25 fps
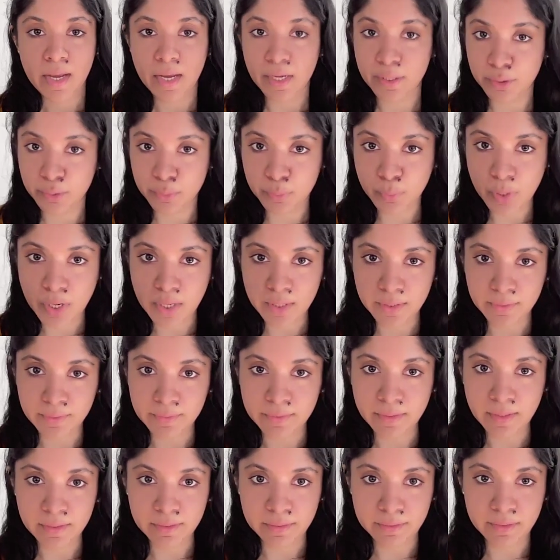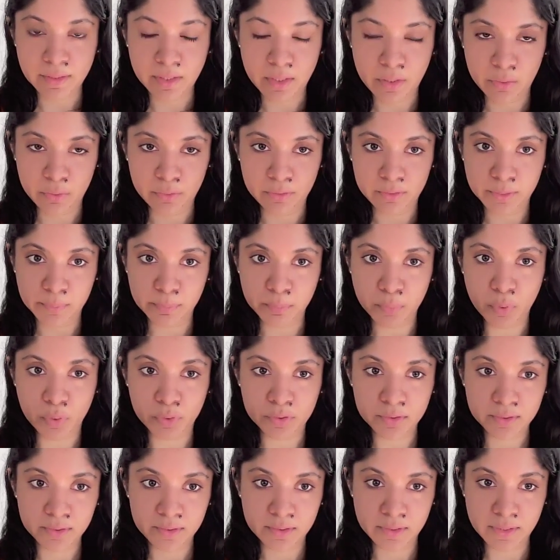And you write that down. The
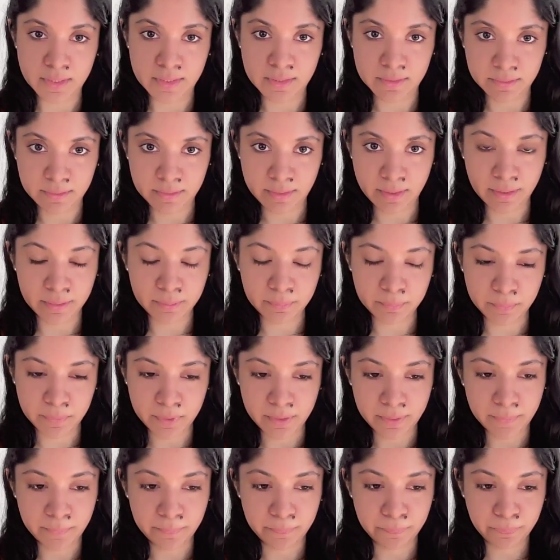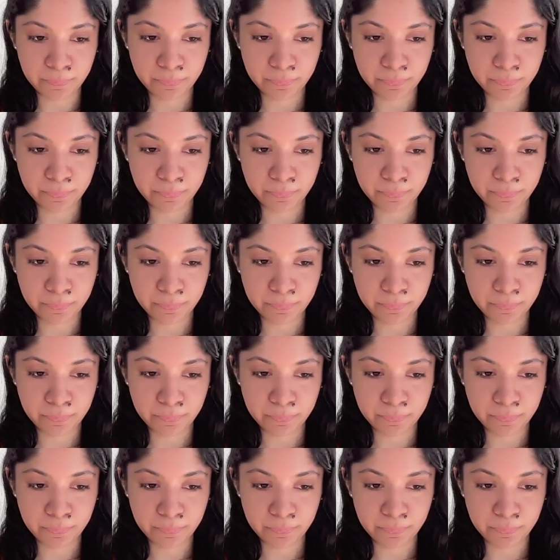boss yells at me.